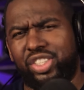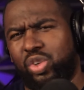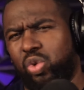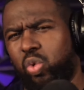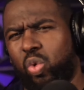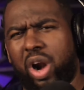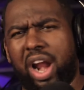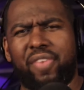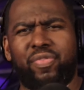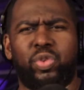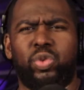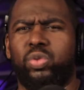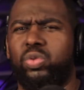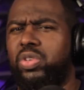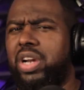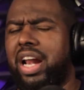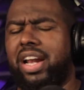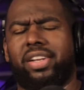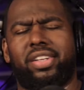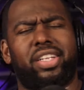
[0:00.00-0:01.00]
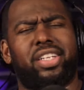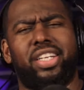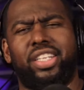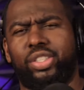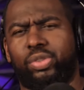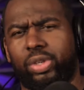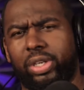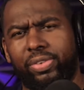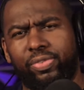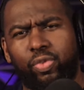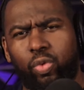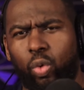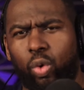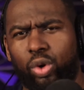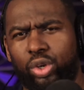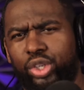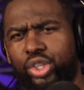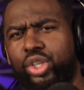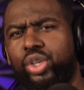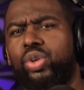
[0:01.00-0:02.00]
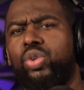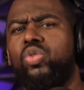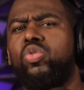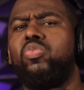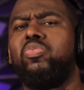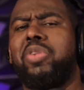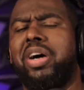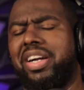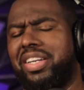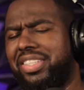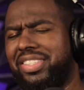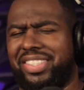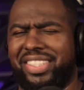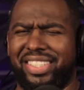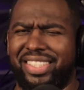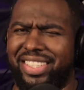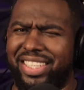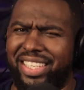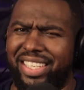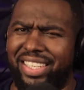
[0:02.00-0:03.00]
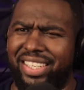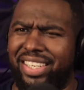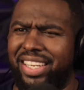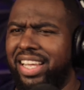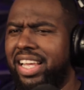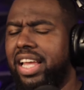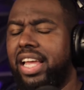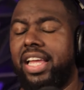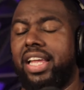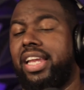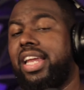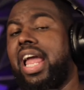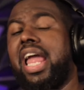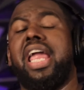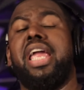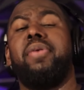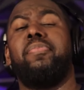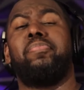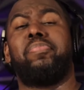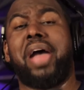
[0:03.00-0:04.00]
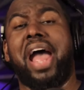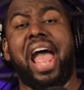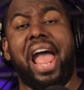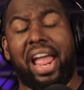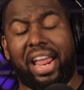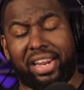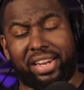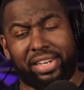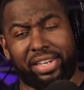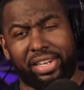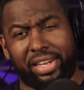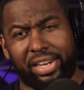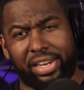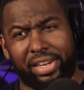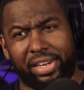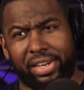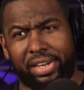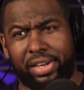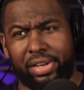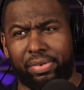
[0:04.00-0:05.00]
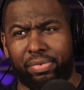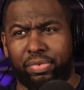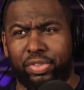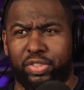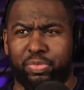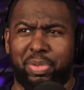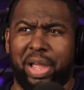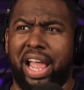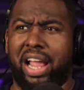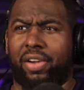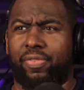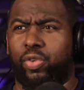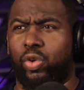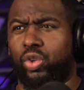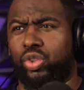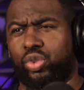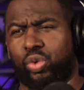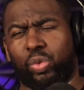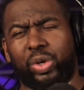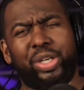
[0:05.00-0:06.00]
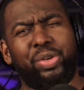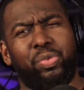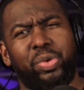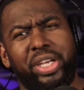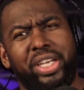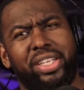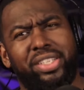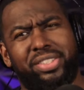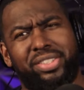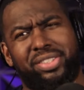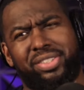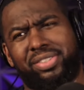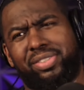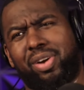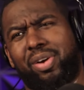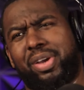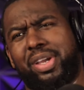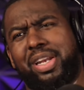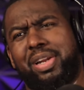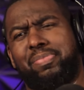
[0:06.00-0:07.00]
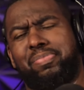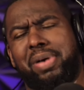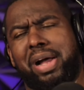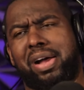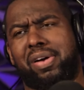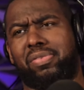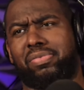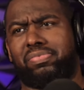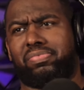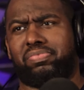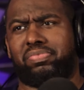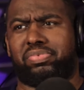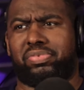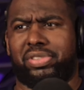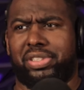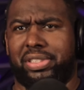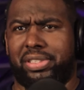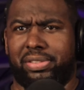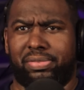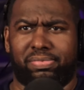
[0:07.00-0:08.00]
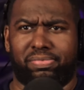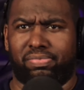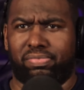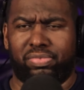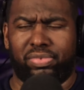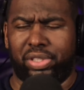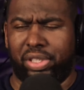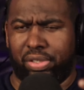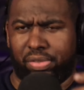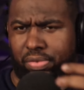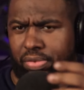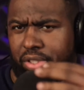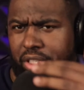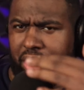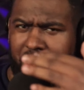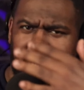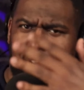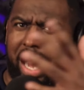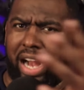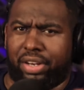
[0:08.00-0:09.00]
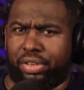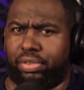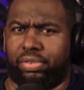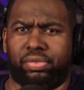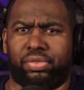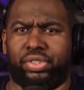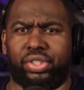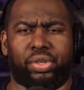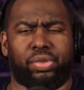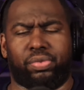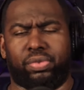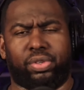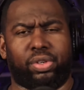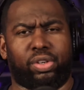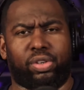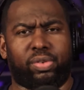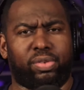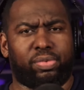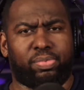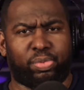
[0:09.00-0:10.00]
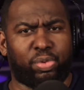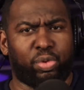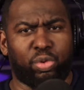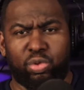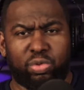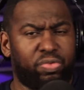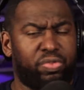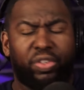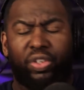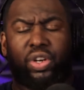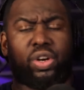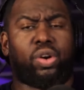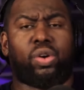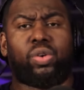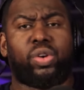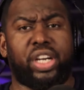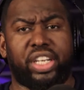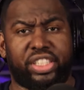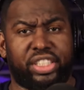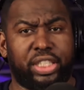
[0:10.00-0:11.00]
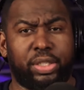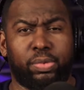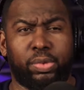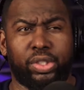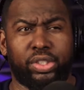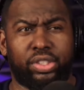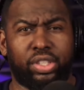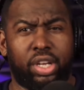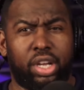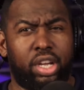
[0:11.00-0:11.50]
traveled out of the country for 2 months and then came back and was back for 3 weeks talking about, she, you know, the doctor showed her, proved her that she was